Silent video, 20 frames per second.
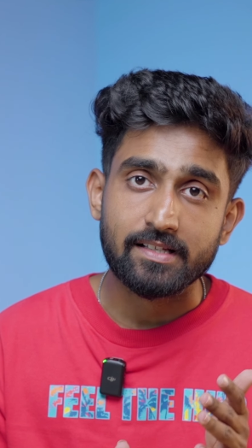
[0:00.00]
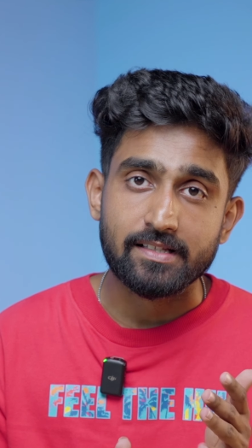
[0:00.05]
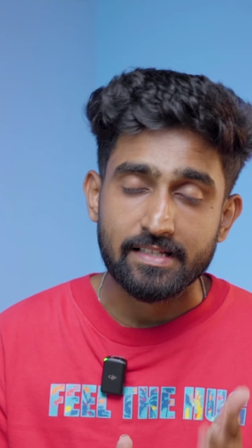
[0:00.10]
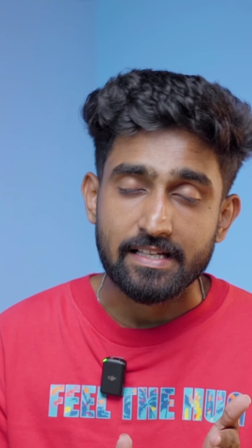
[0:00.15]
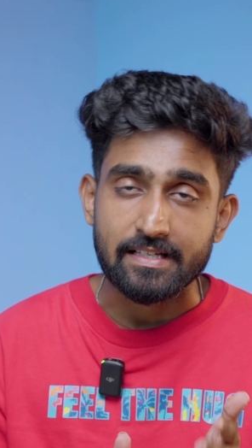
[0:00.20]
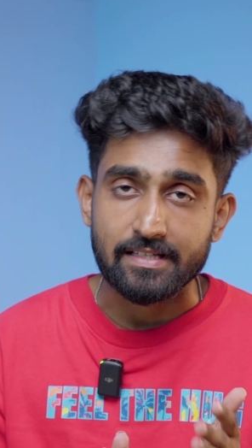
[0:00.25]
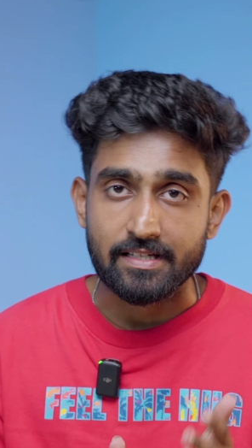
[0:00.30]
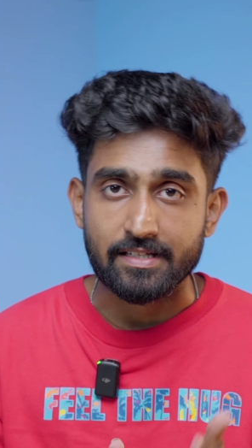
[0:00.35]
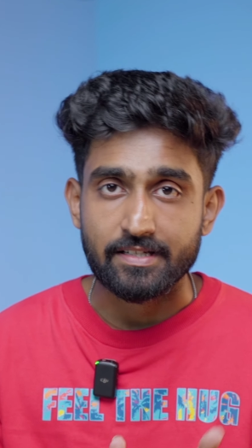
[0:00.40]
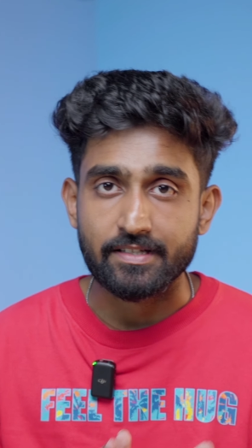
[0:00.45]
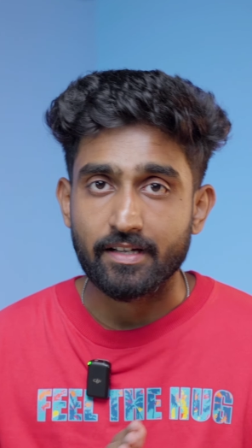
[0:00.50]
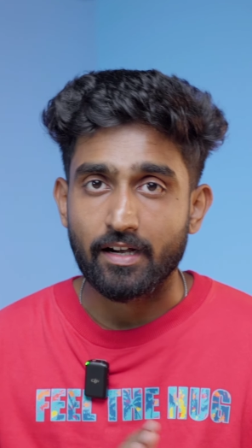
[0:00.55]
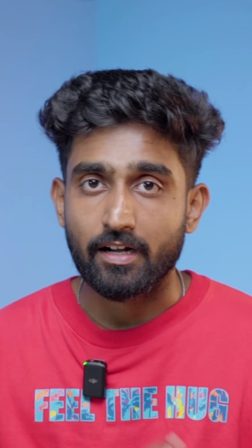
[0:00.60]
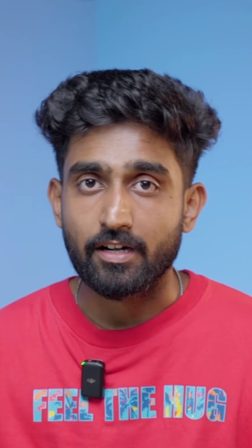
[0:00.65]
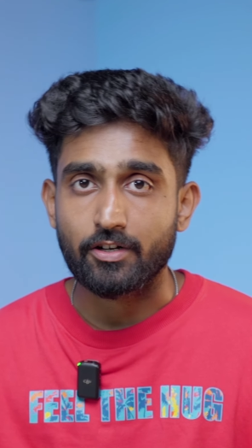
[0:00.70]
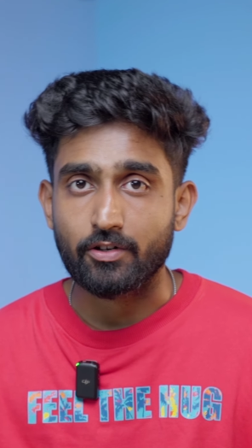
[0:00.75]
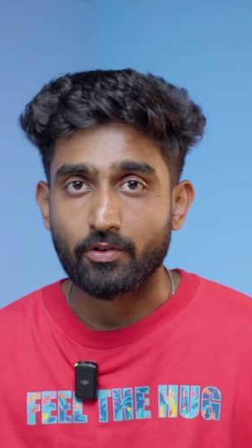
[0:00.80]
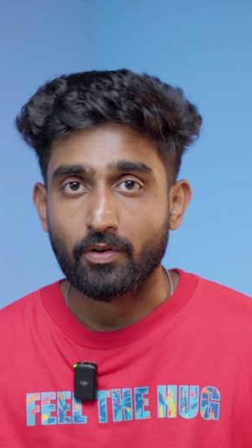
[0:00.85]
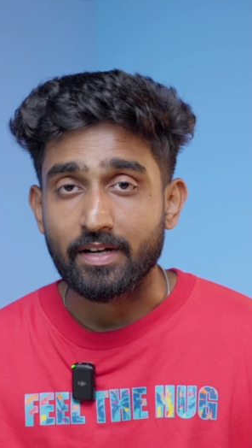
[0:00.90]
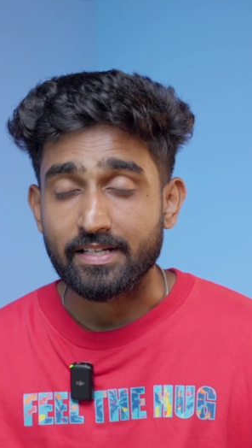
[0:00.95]
Z60
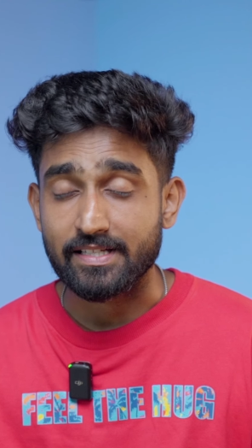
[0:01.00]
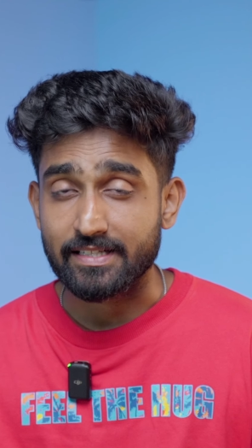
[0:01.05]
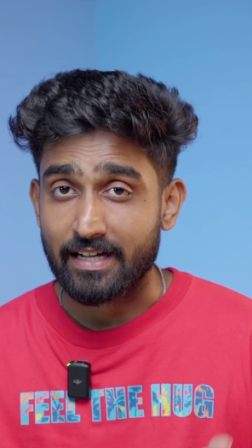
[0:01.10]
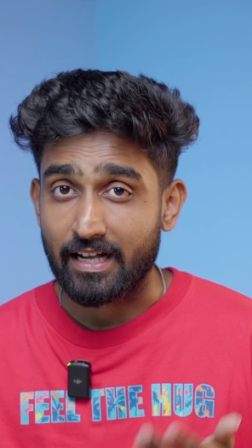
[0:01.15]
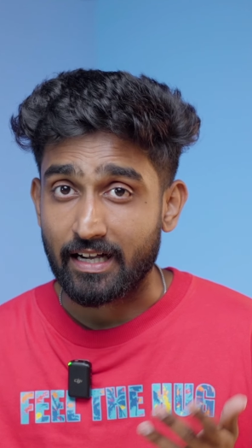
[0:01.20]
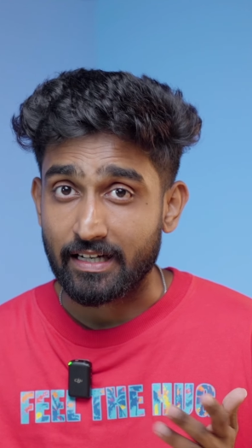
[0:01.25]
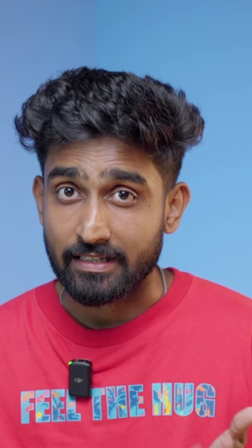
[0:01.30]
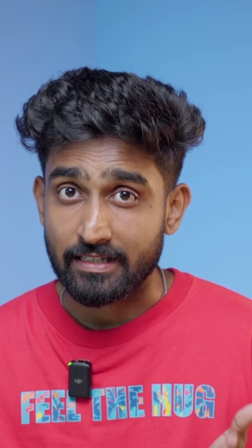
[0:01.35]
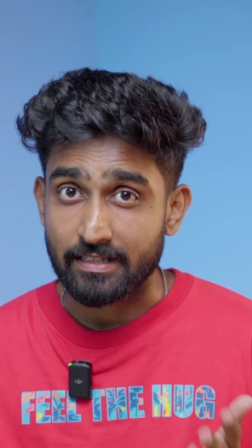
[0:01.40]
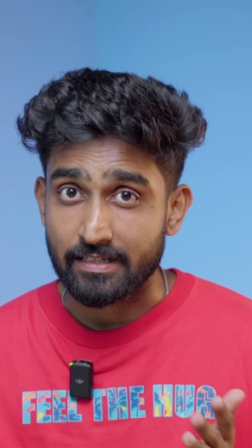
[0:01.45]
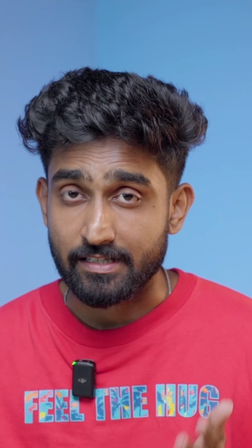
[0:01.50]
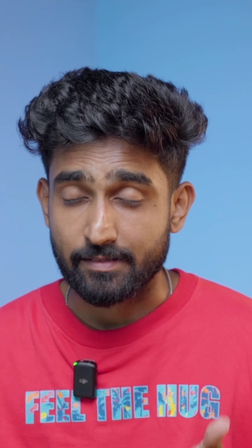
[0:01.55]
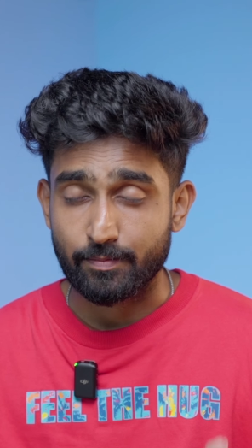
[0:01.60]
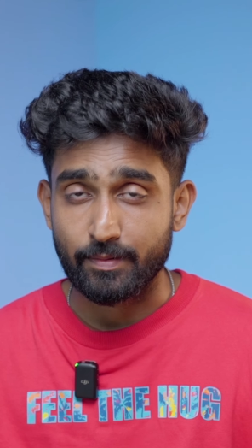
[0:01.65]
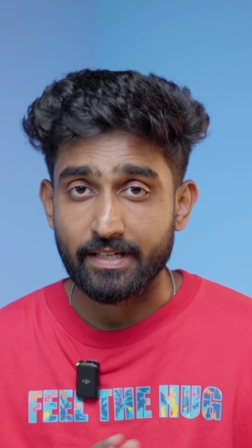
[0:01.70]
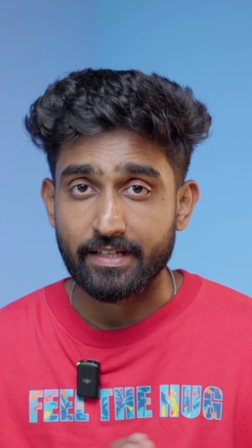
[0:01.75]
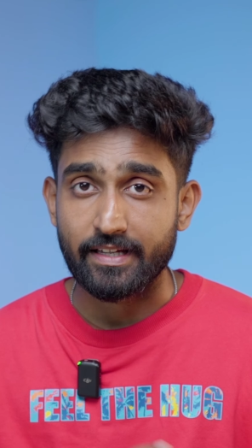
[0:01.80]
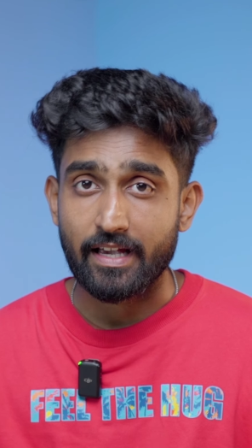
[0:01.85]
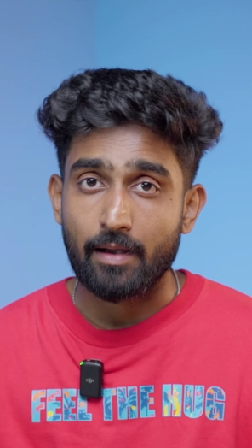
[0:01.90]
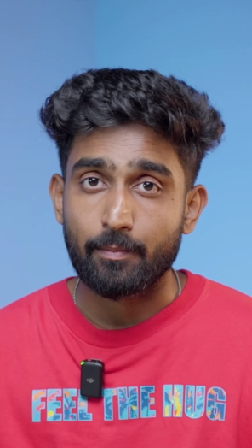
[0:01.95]
Ultra is an
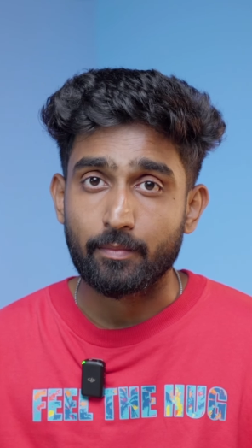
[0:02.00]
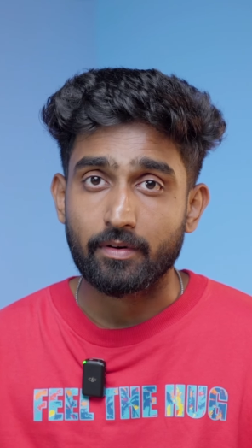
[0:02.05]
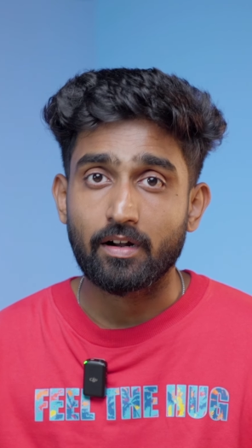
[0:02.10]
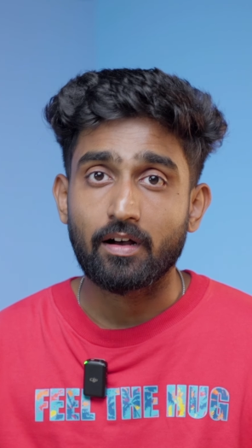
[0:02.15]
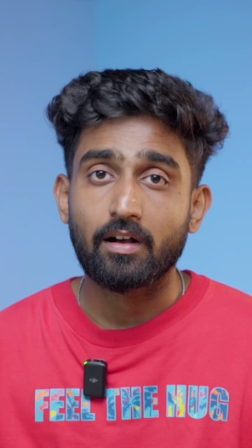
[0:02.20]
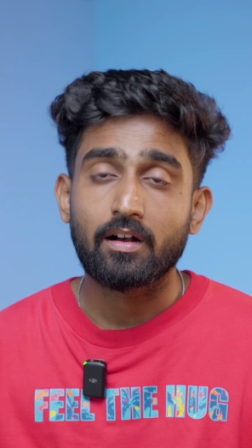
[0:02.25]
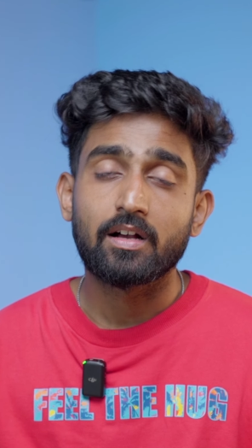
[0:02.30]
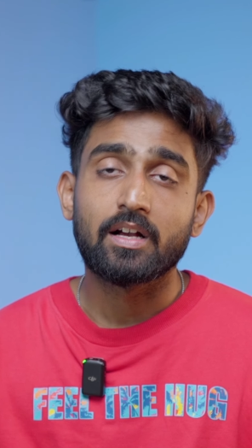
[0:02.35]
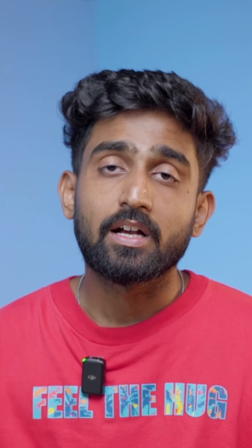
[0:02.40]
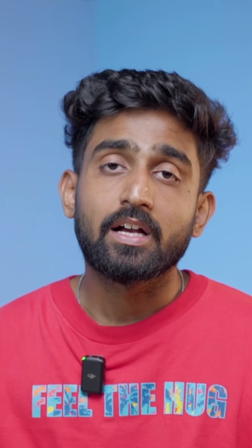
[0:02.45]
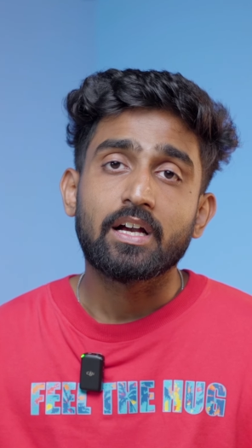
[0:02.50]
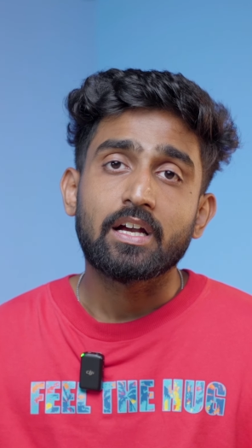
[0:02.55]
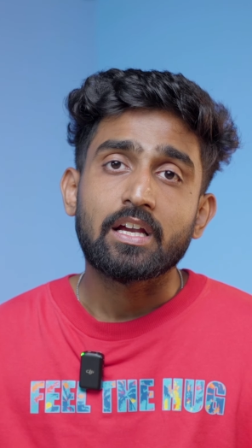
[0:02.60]
under-display camera.